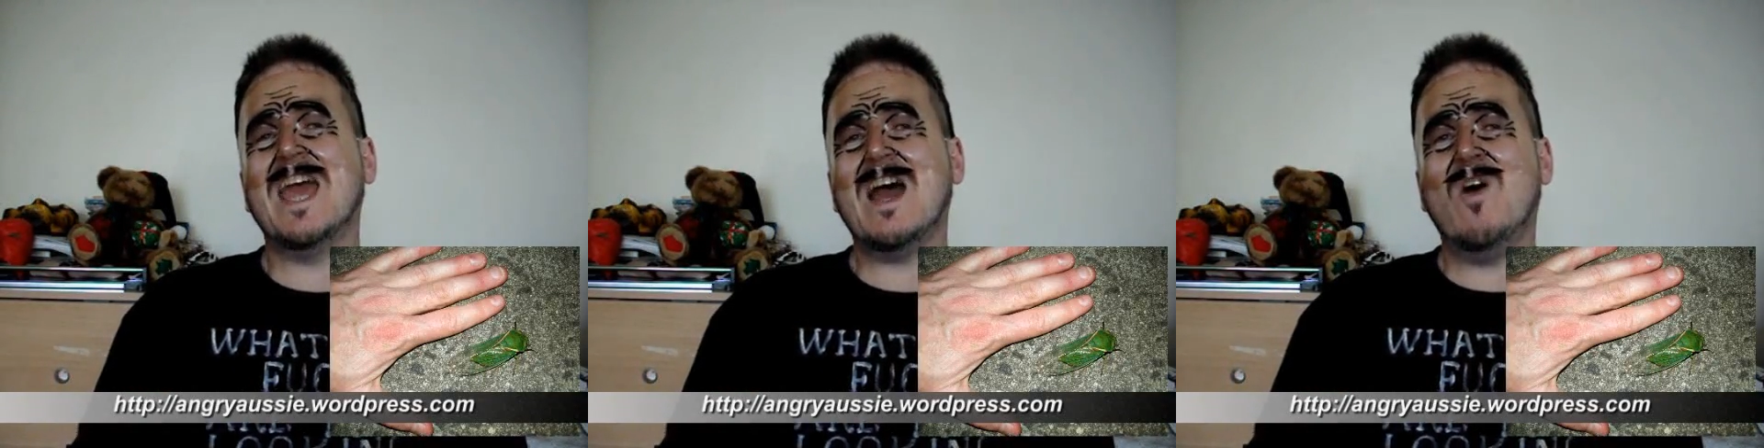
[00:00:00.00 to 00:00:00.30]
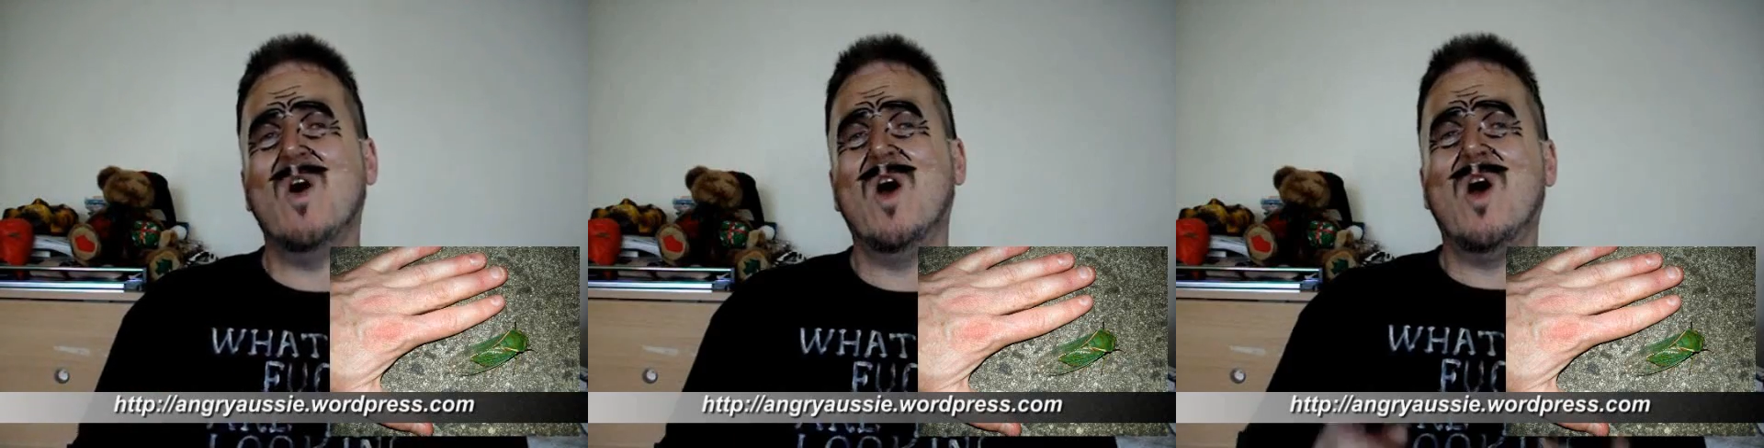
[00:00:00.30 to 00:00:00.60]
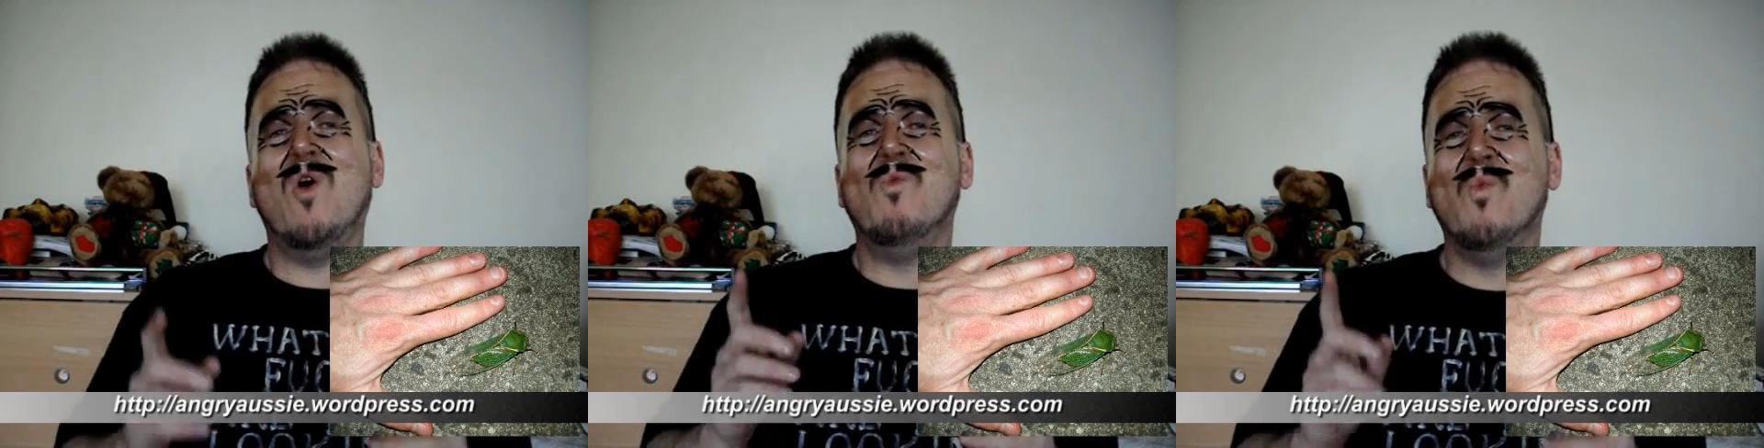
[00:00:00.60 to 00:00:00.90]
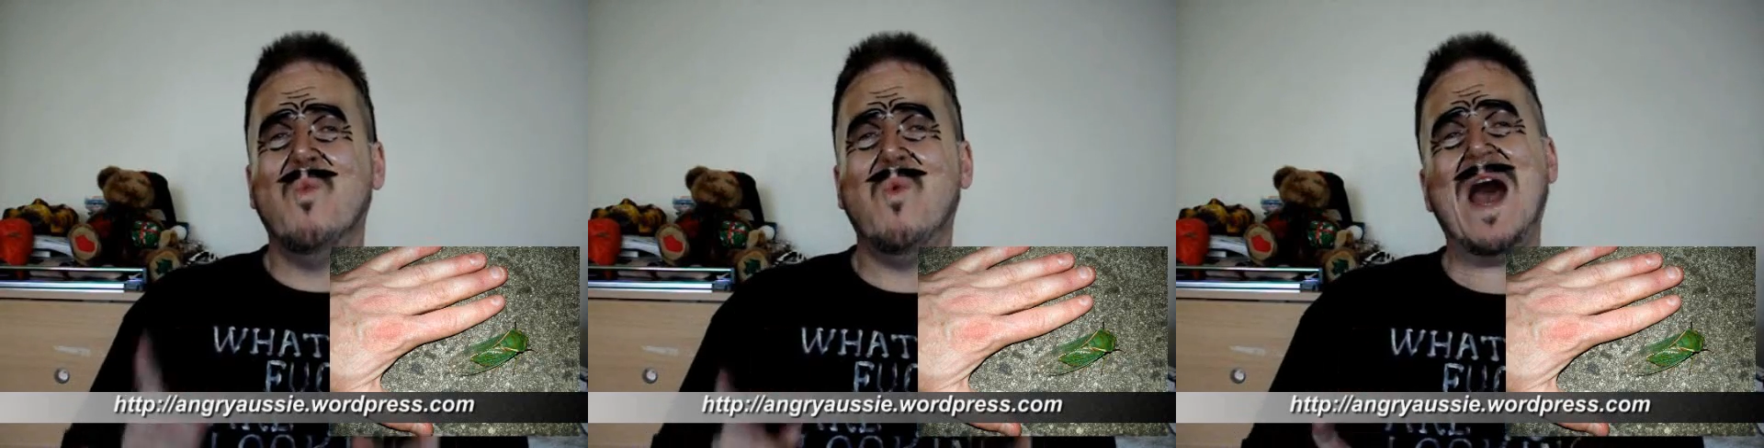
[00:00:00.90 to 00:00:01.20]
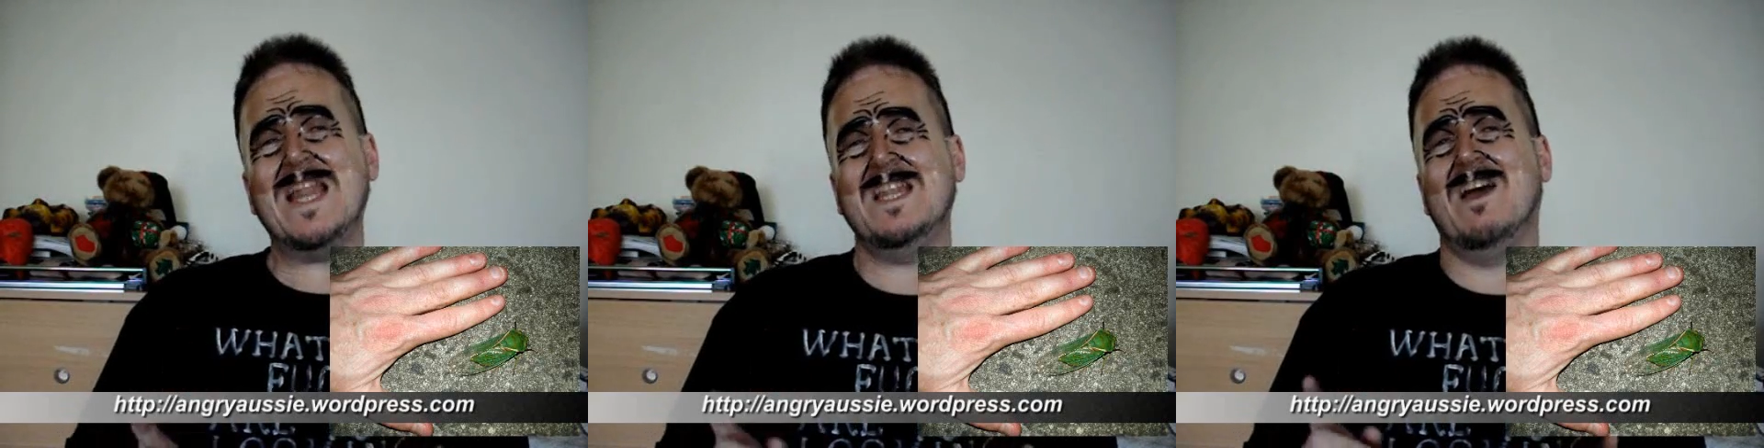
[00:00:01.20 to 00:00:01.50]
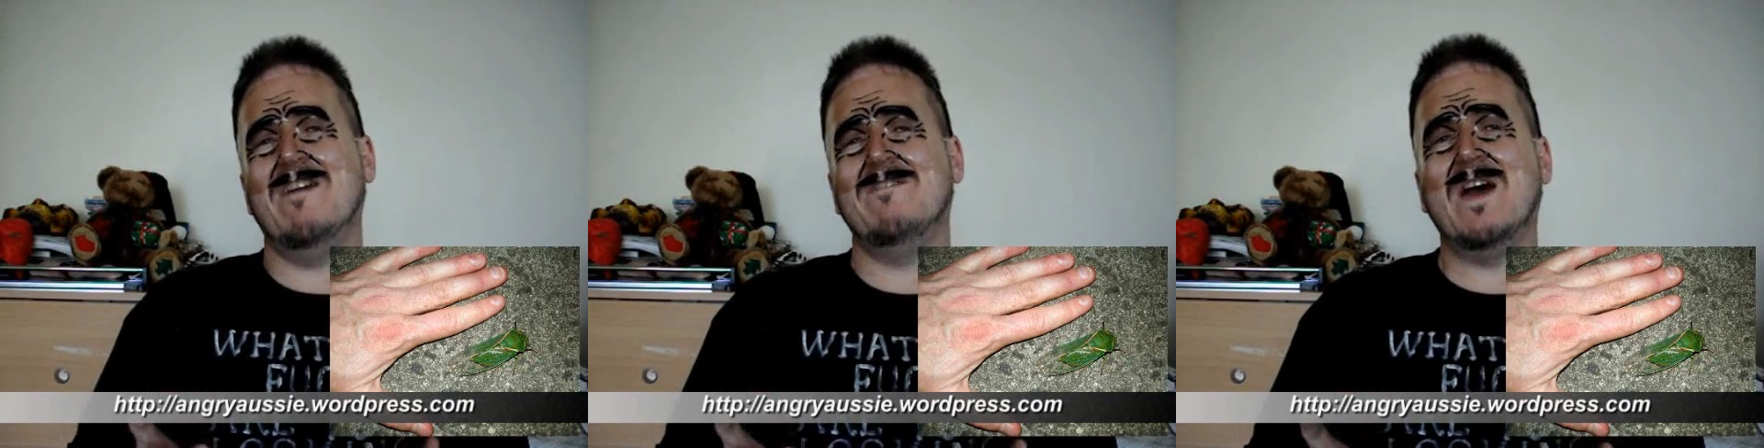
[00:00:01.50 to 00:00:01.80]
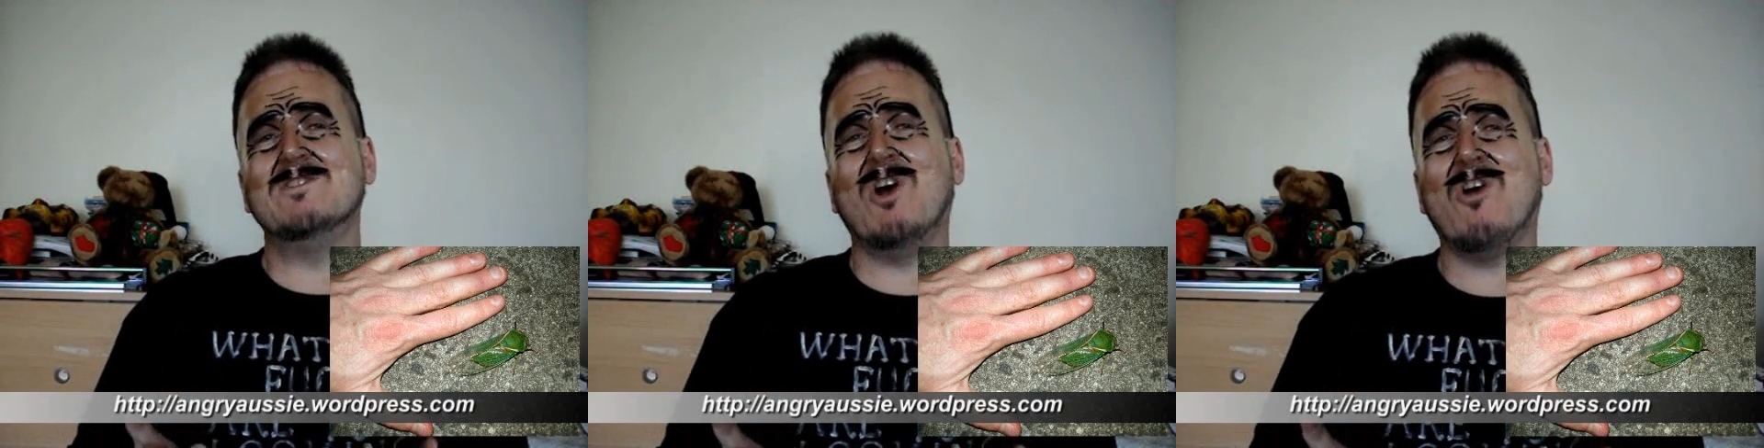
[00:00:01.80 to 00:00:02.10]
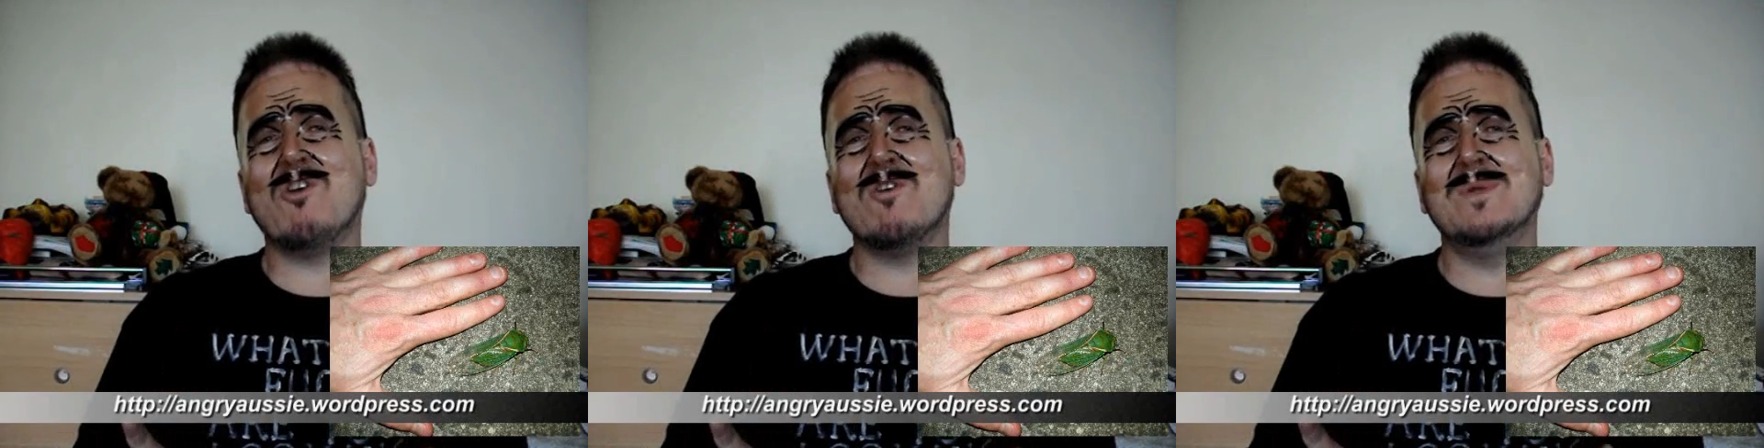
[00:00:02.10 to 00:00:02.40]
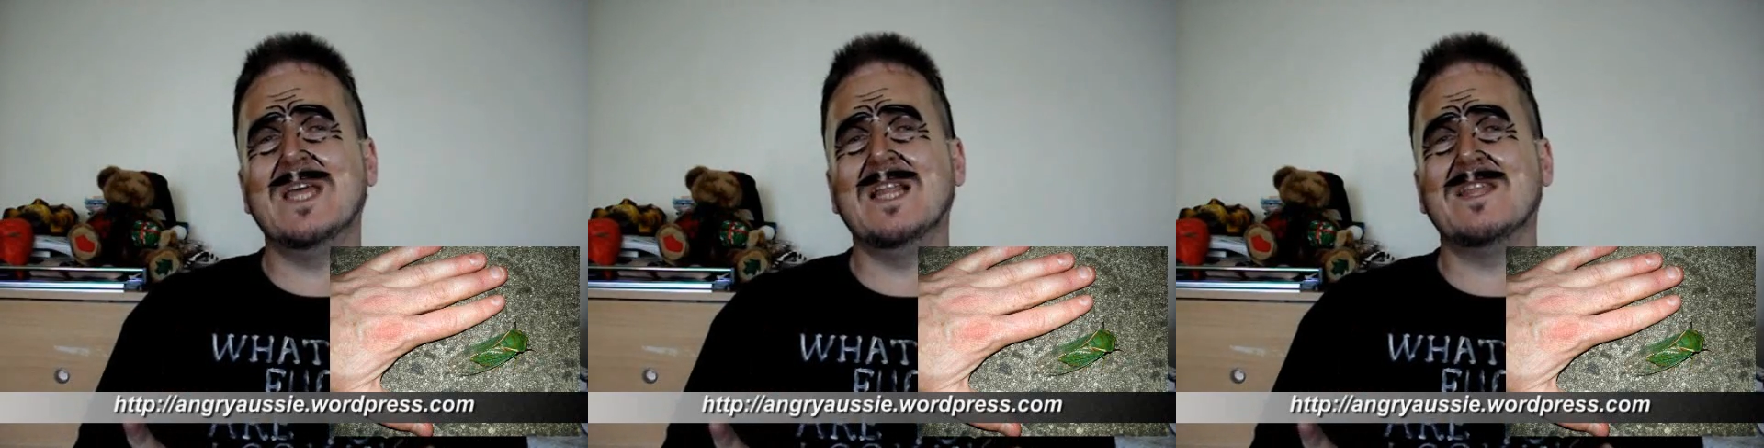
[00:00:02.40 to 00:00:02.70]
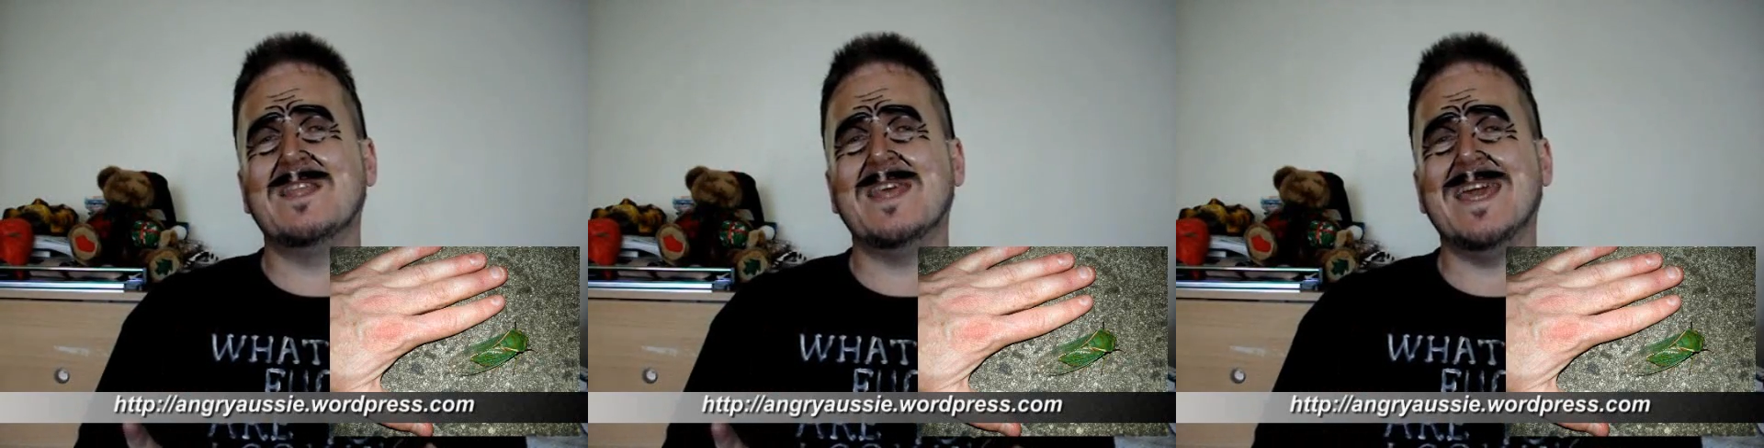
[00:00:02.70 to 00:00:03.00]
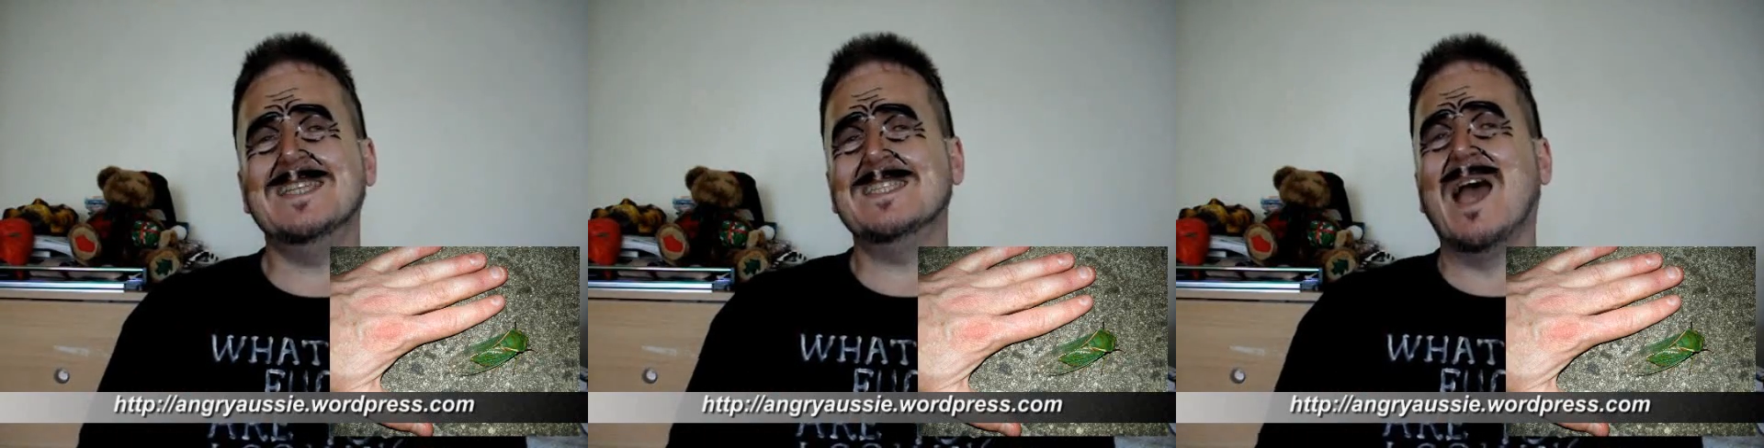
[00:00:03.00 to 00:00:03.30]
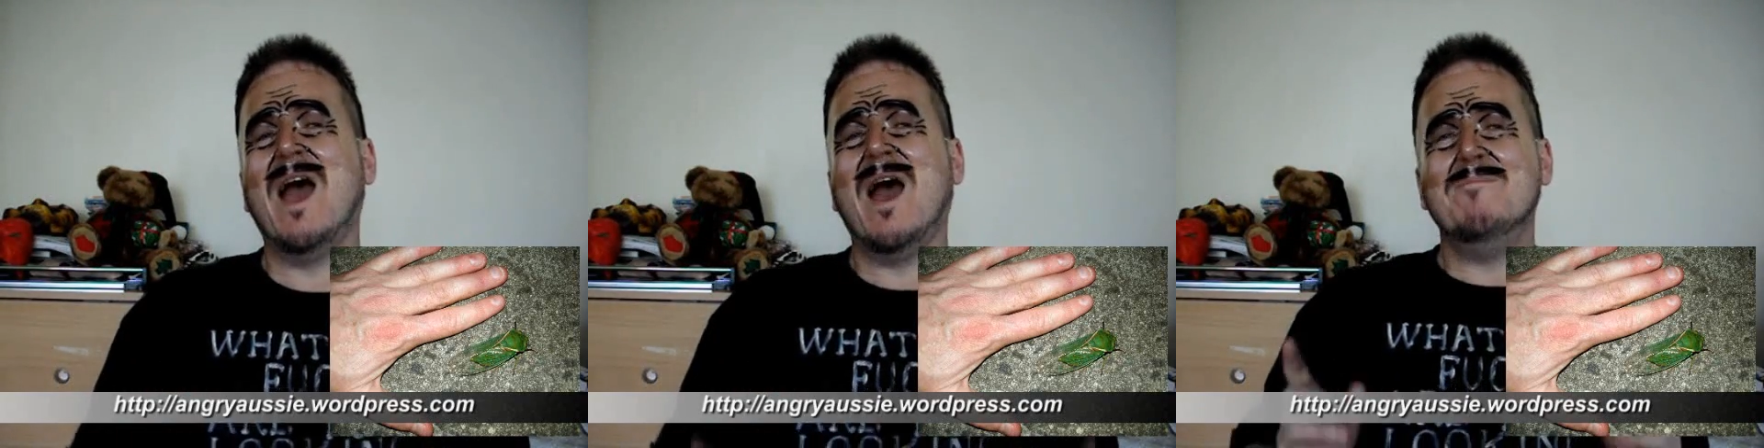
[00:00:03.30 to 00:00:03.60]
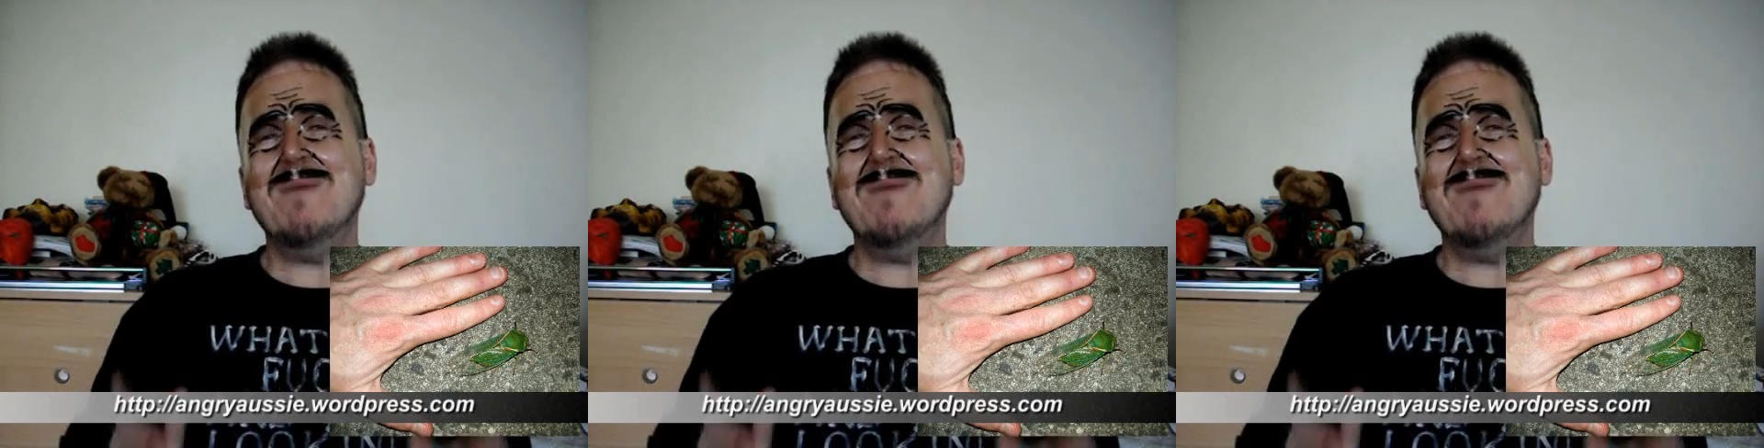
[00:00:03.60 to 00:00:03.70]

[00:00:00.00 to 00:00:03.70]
Now, one of those horrible little things